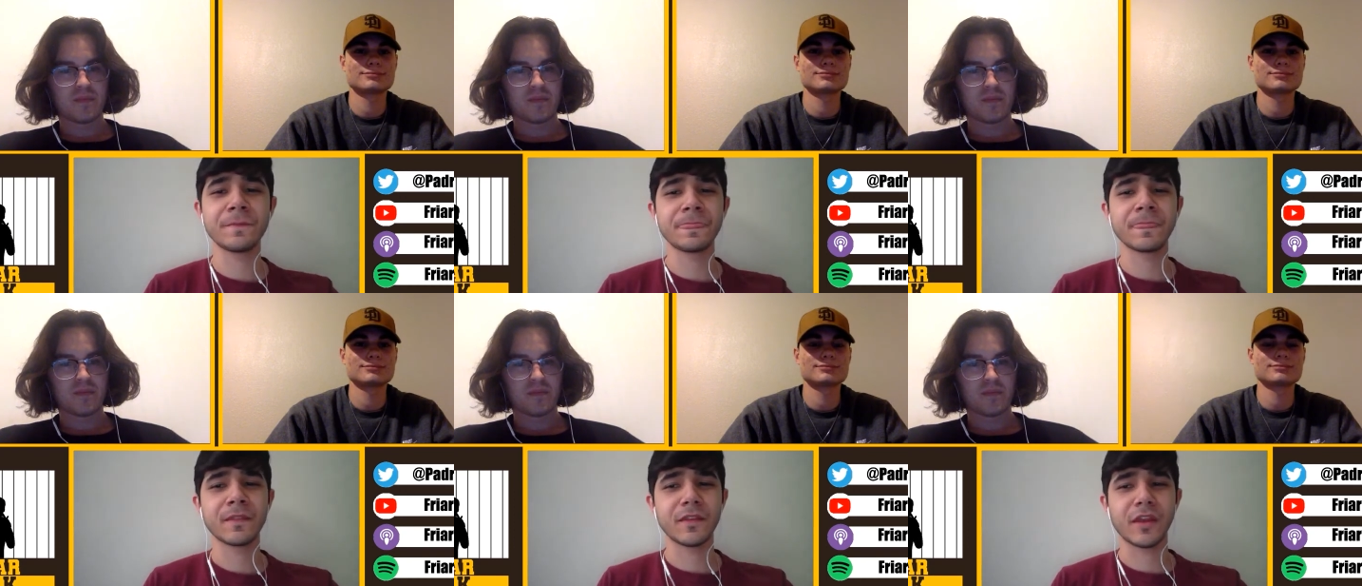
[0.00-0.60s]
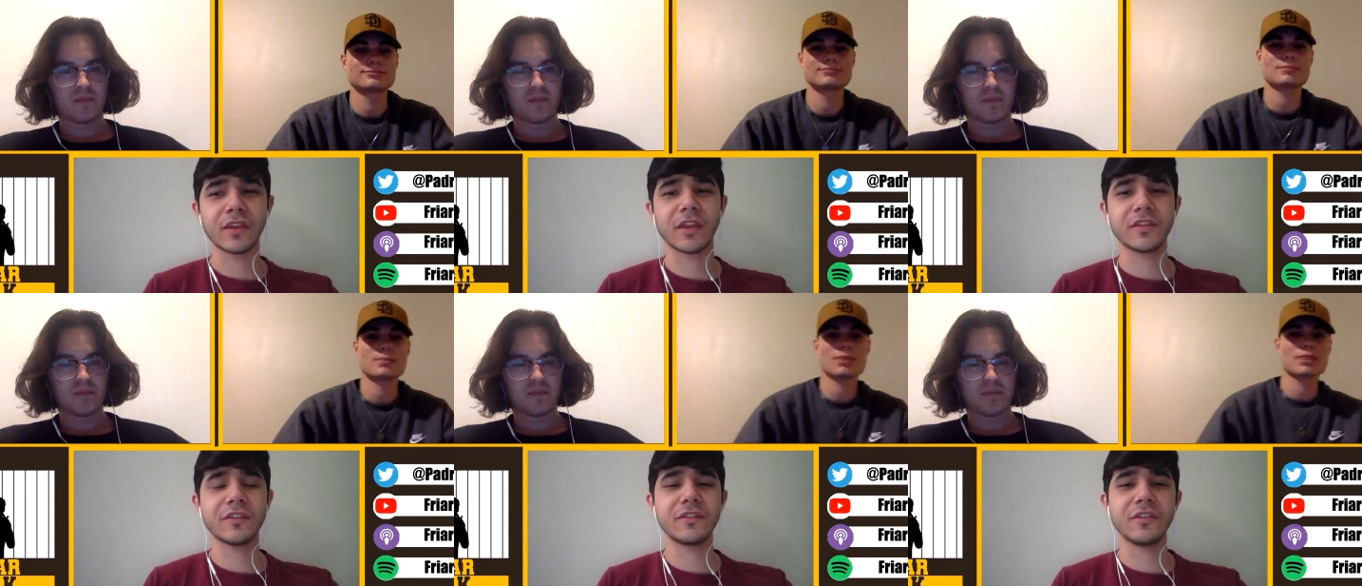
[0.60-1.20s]
Speaker 1: I'd like to see
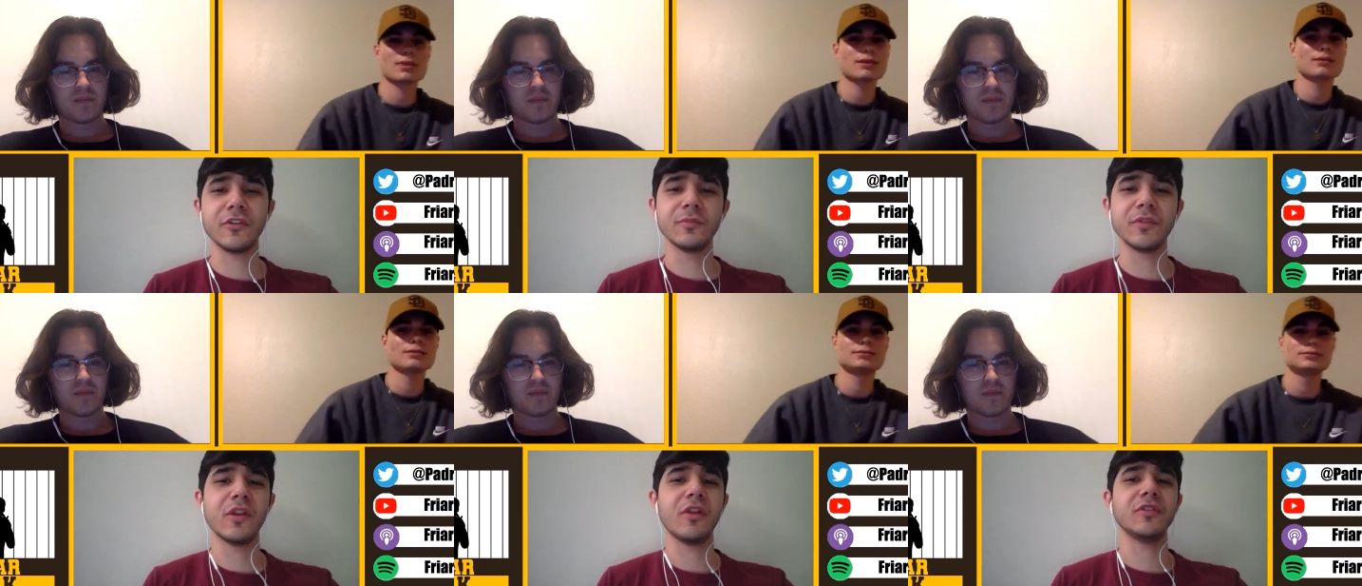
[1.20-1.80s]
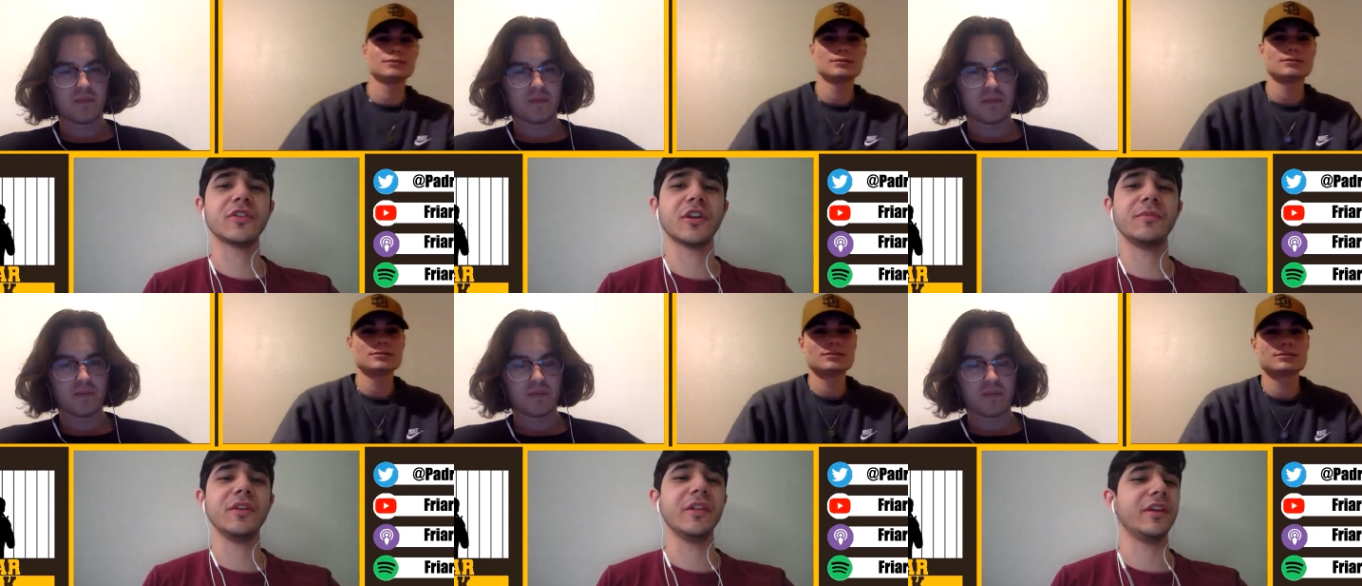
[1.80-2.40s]
him, you know, try to be like
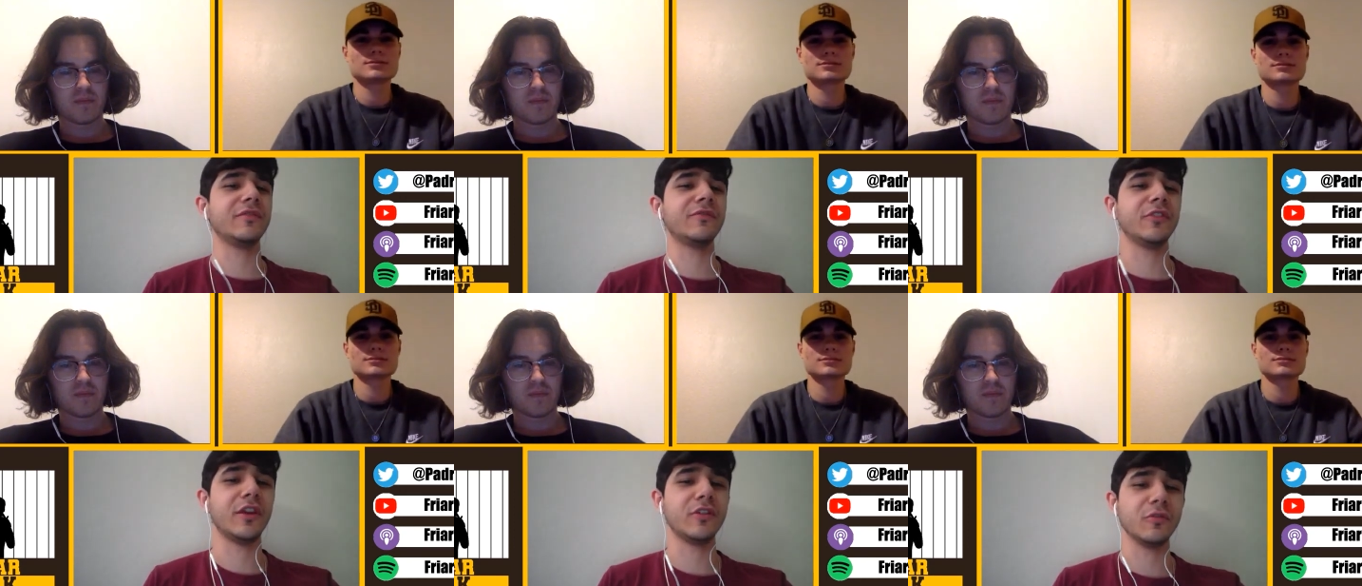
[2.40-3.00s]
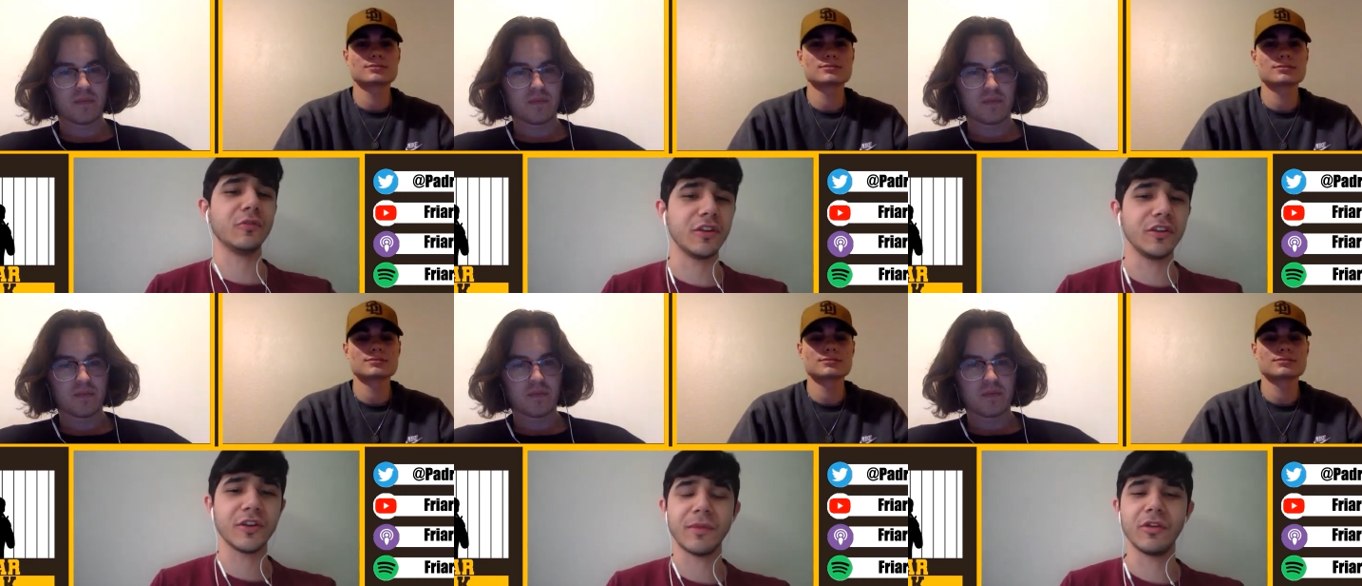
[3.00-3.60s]
Fernando Rodney, come out
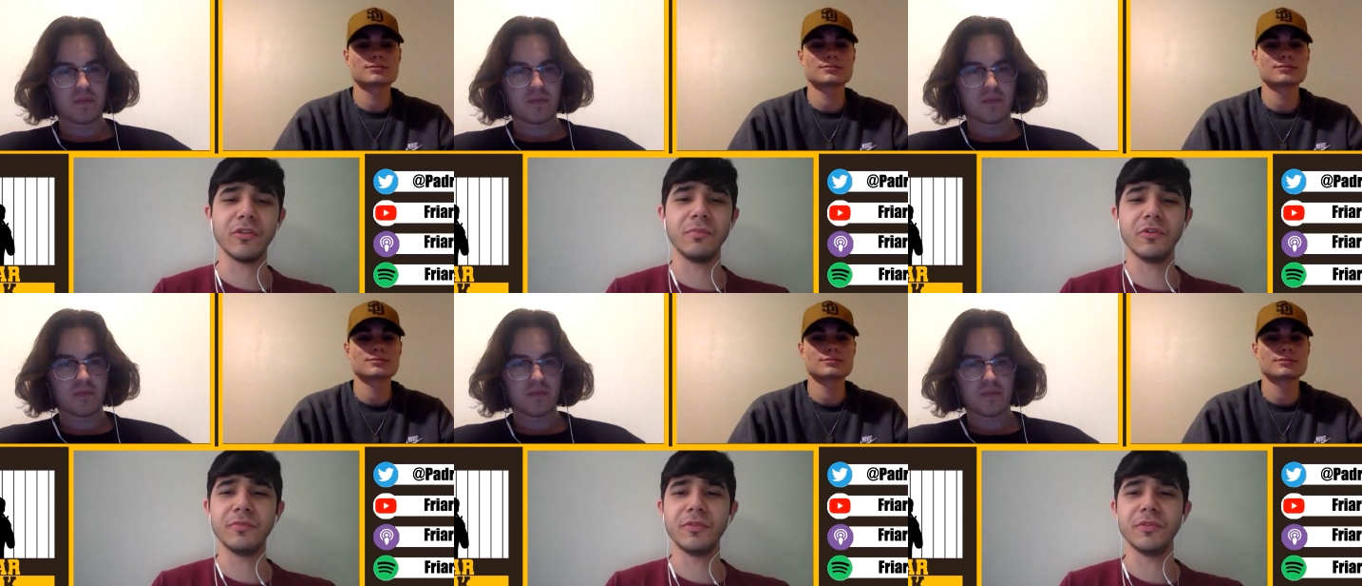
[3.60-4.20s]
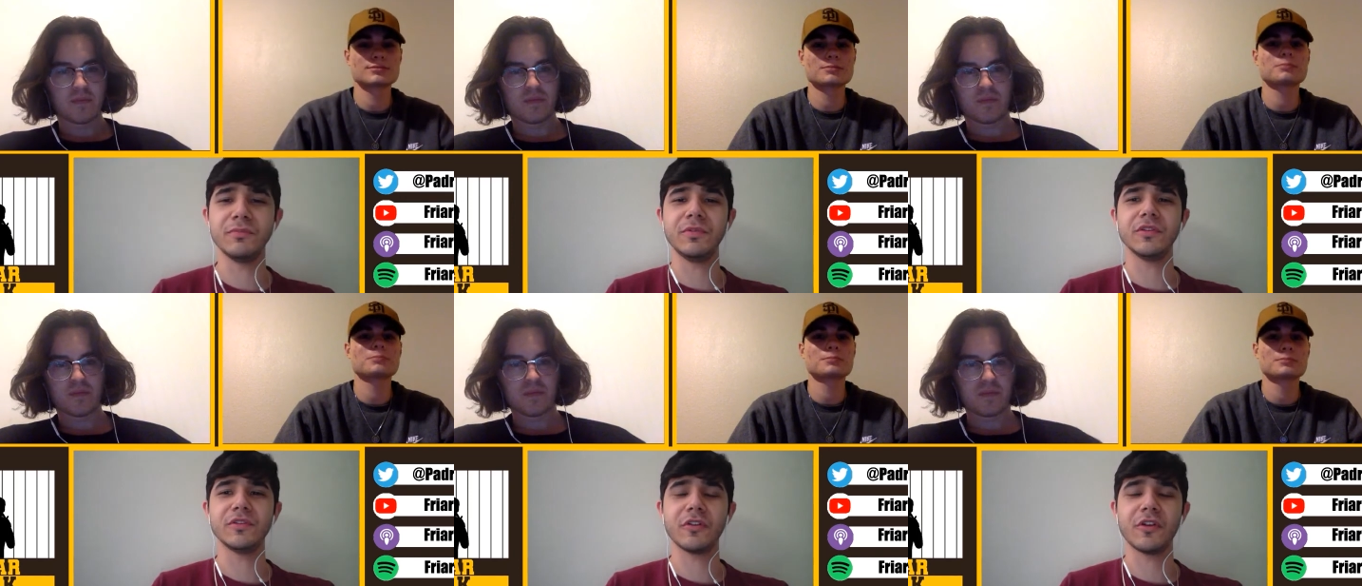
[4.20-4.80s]
of the bullpen, be a
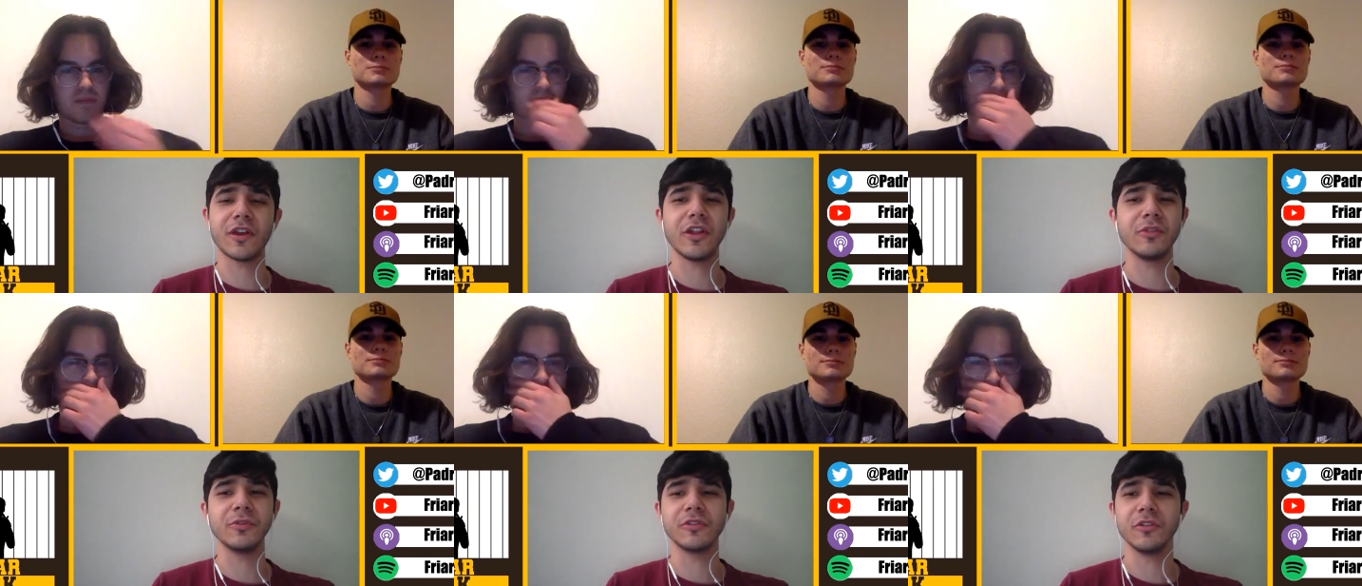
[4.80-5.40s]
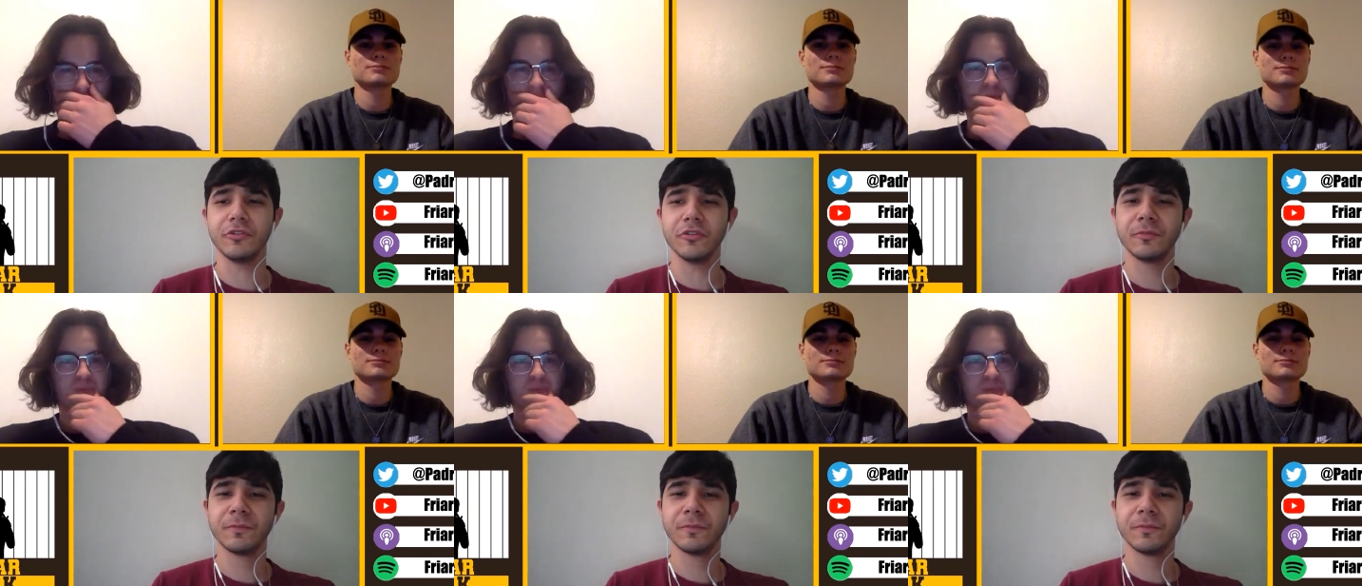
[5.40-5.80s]
star caliber closer.